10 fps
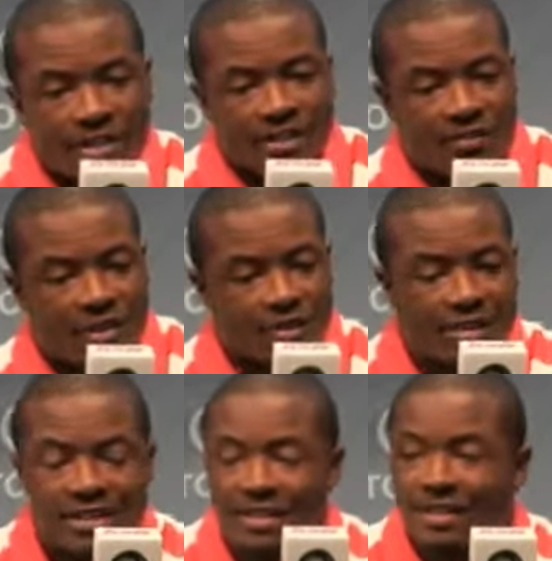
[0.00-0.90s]
just felt
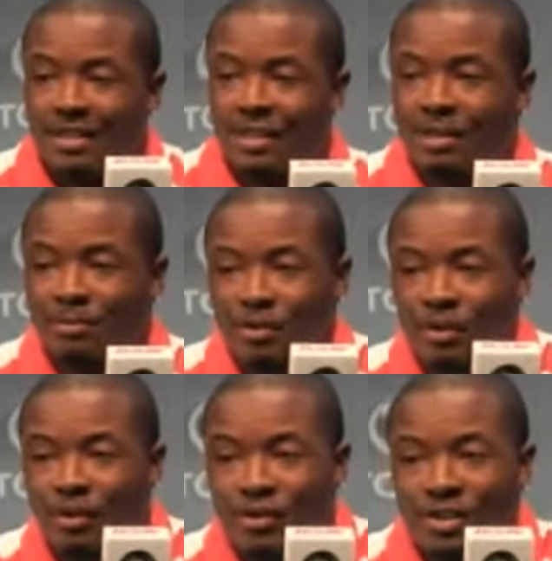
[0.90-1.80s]
good to, you
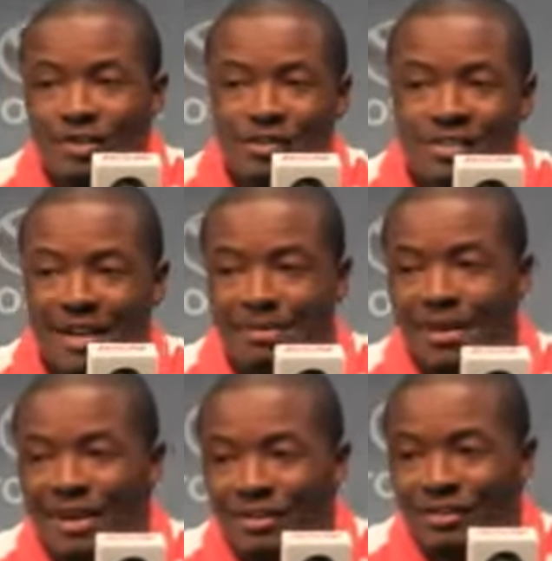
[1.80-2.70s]
know, coach just sat
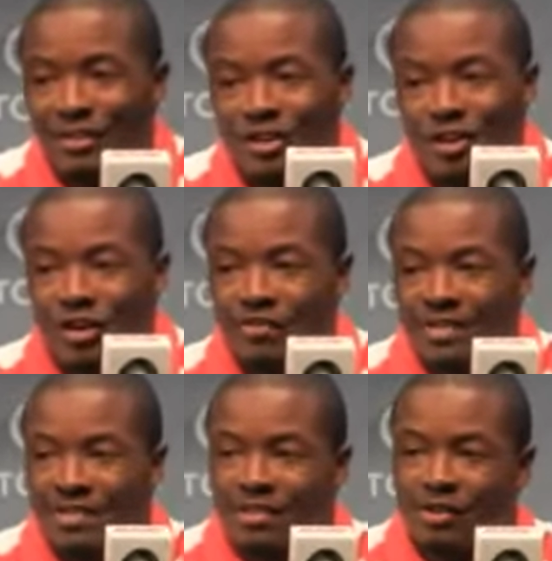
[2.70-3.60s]
me out all
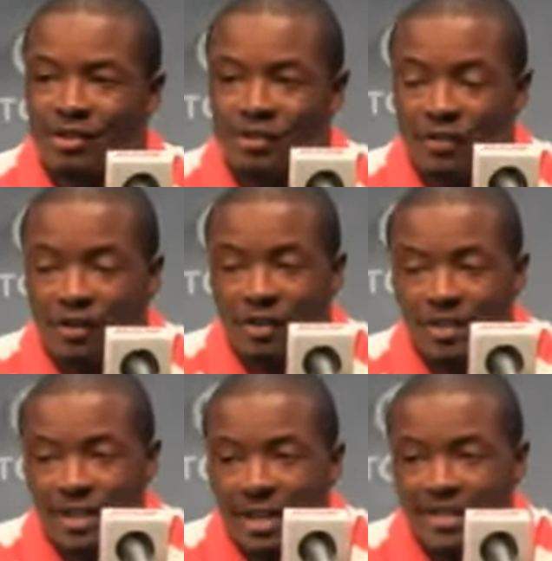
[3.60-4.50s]
offseason, so it just felt
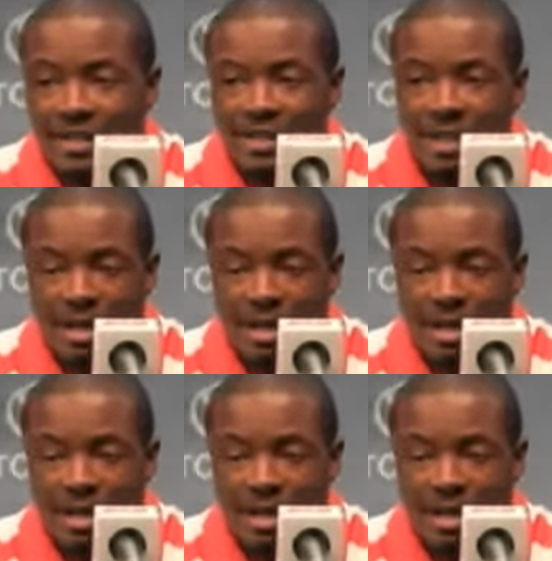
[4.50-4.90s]
good to actually